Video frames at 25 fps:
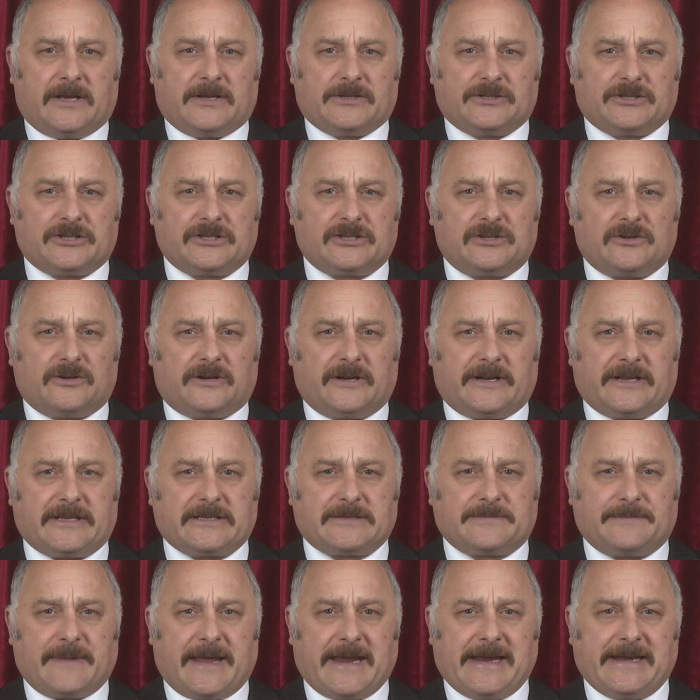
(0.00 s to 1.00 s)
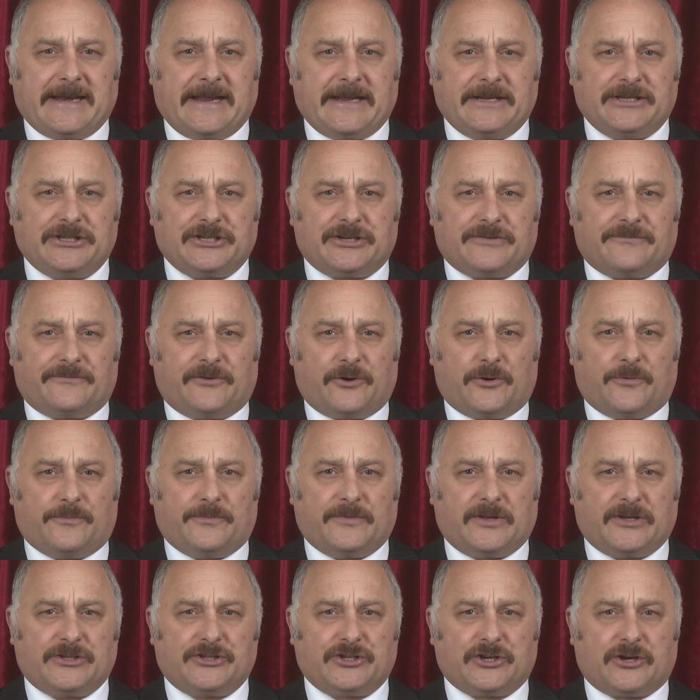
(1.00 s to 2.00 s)
Just look at its main engine
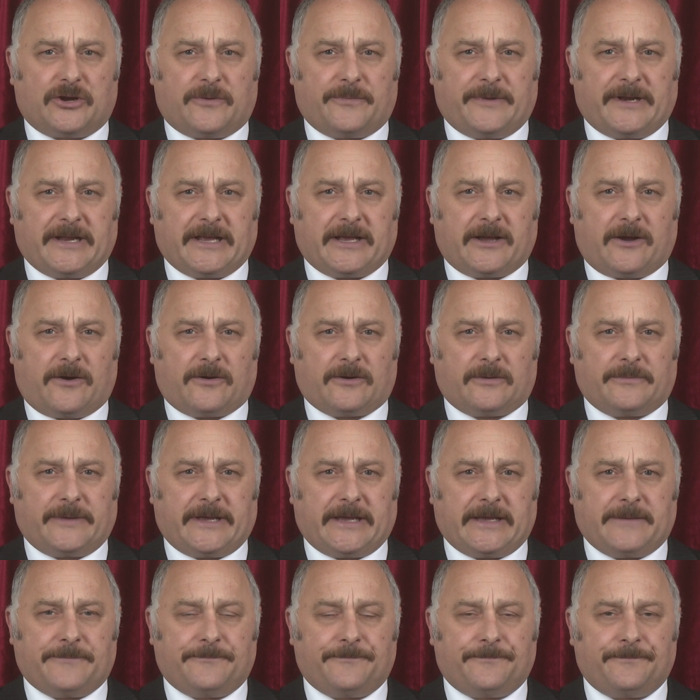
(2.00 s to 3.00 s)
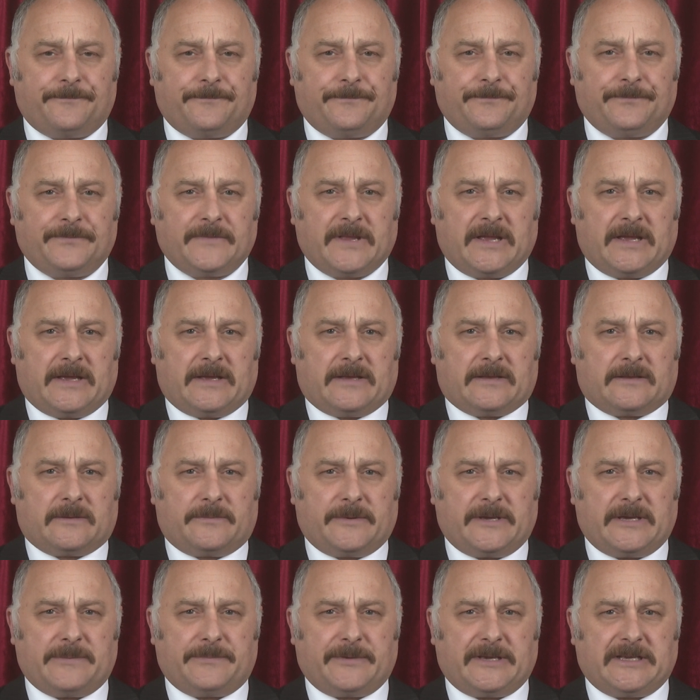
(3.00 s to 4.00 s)
room, the German economy. The
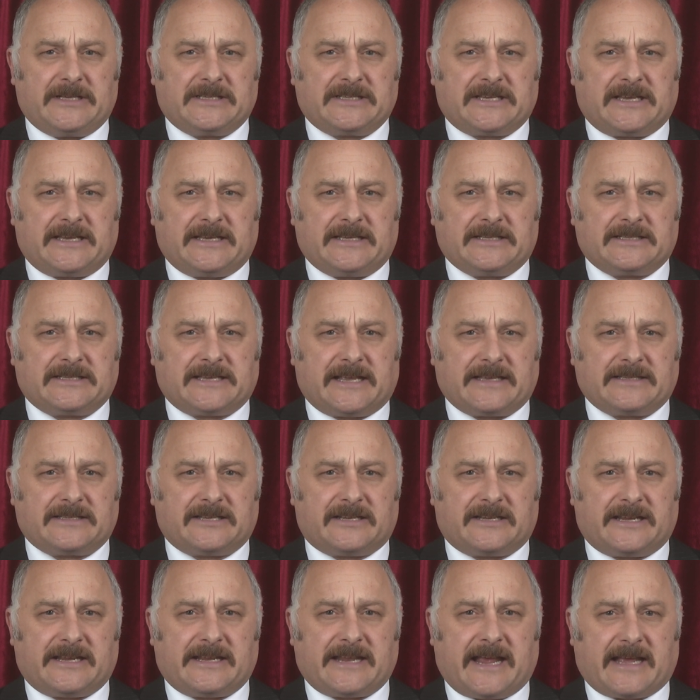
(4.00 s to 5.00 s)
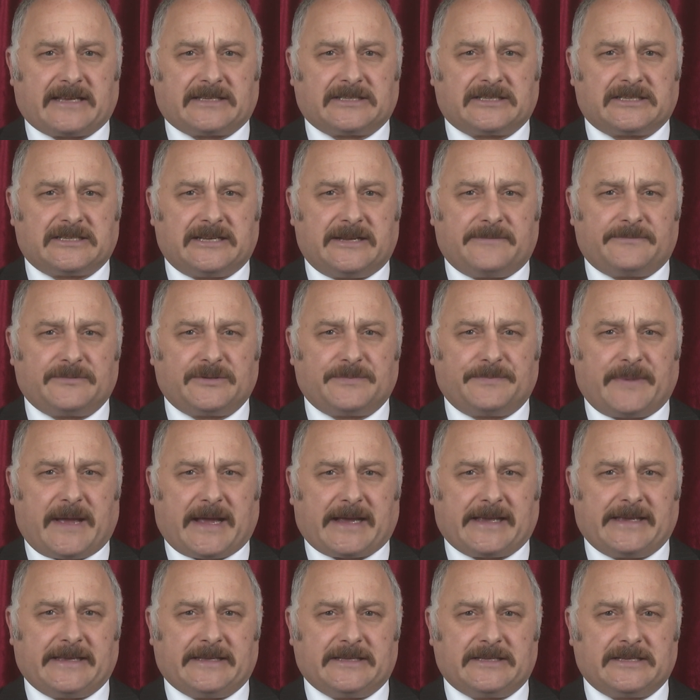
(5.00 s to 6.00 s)
BBC says that it has slipped
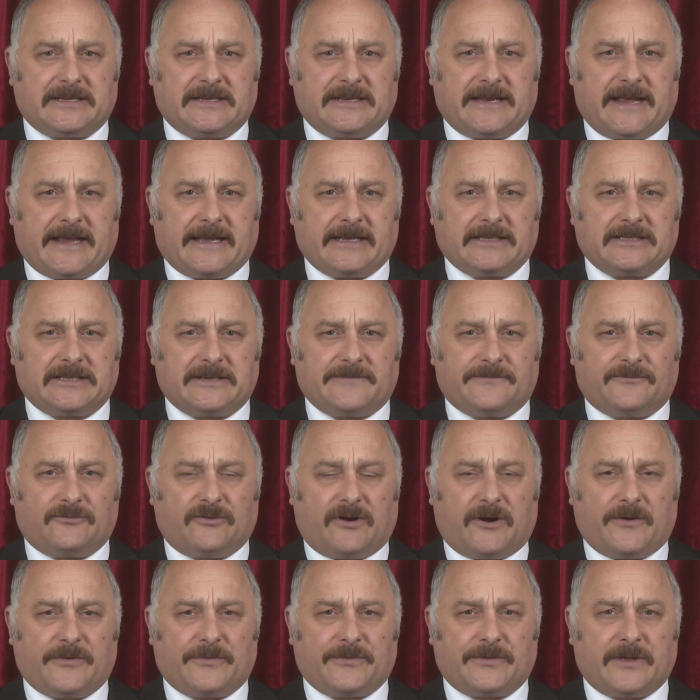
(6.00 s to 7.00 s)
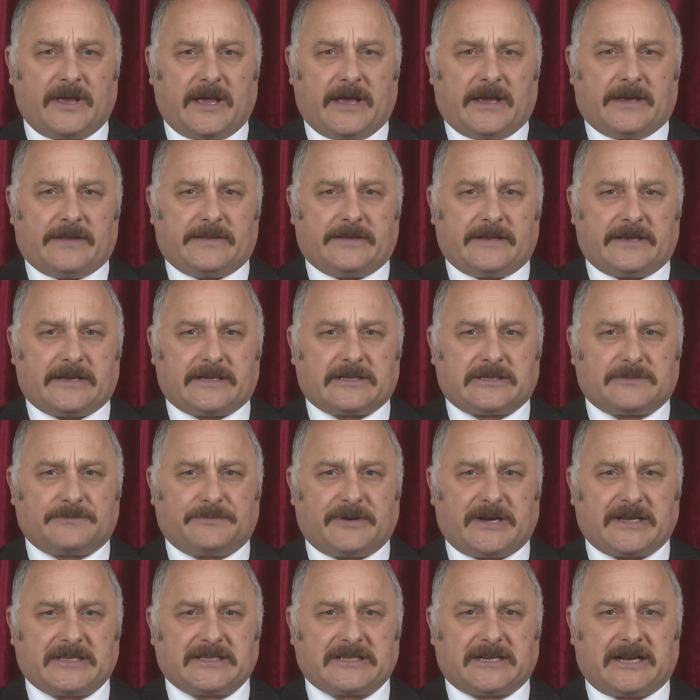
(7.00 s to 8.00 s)
back into negative growth, the
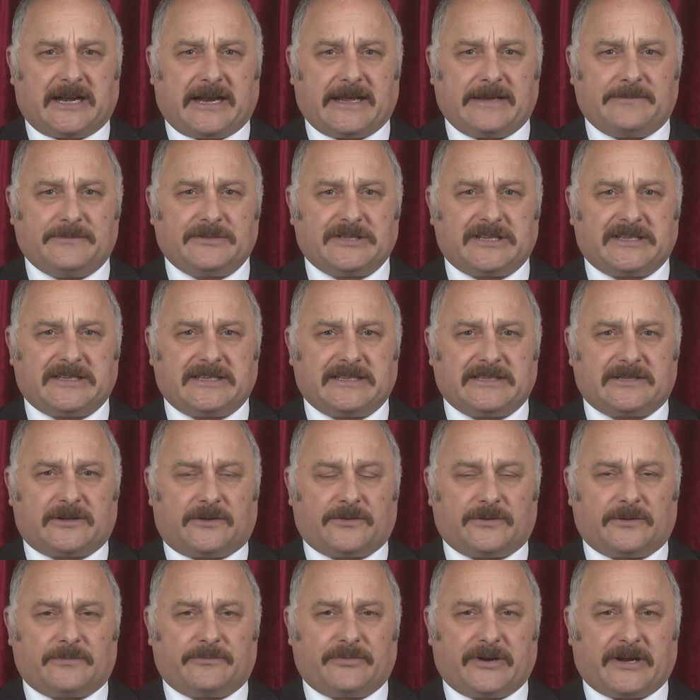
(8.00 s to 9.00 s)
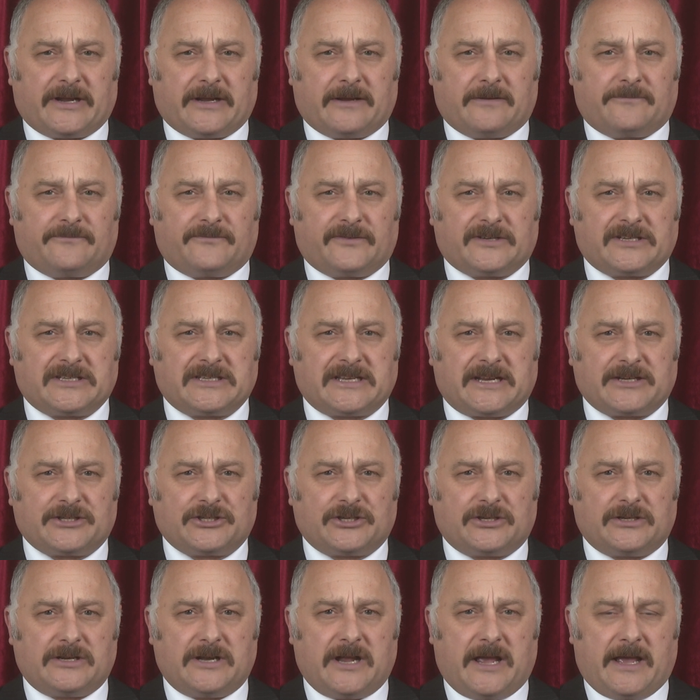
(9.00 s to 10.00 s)
Express claims it is on the brink of
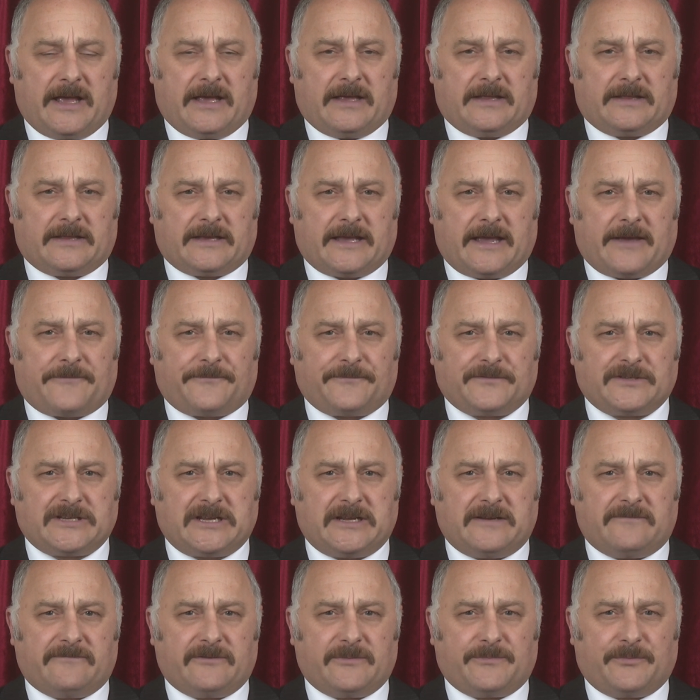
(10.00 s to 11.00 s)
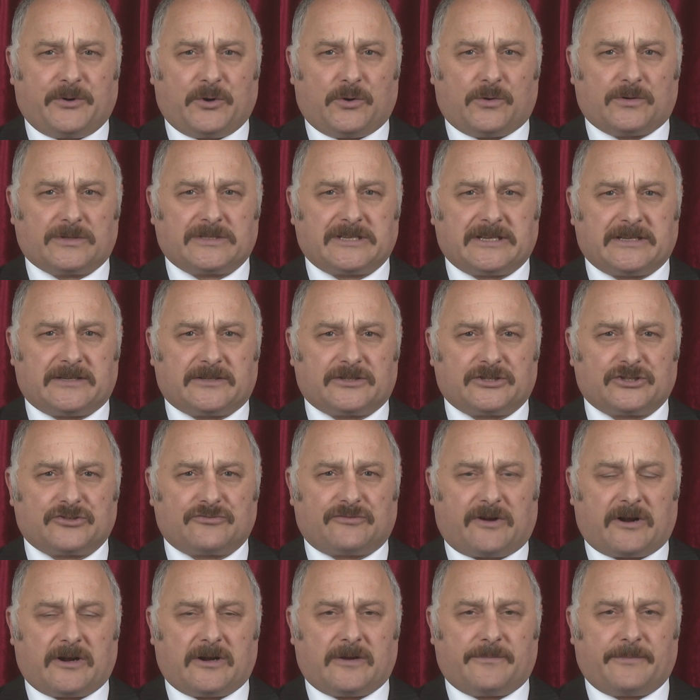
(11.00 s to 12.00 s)
recession, the FT reports it has
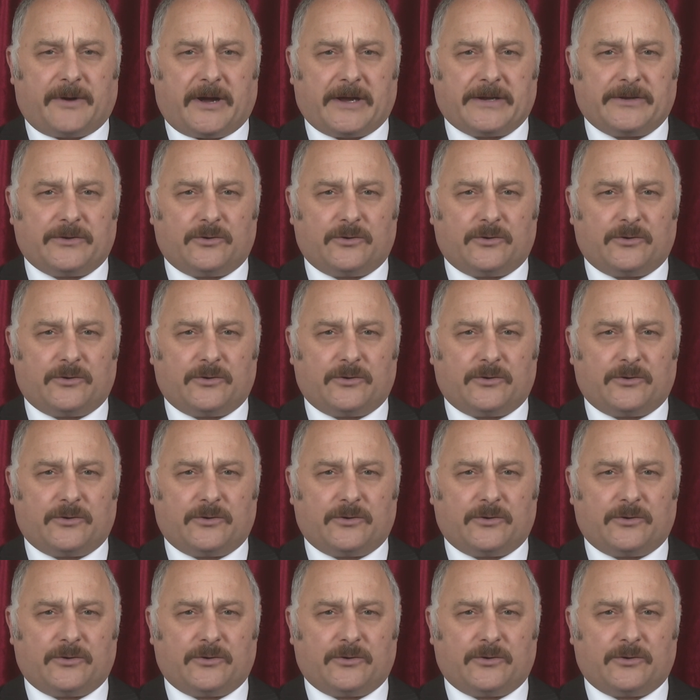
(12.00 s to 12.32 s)
shrunk by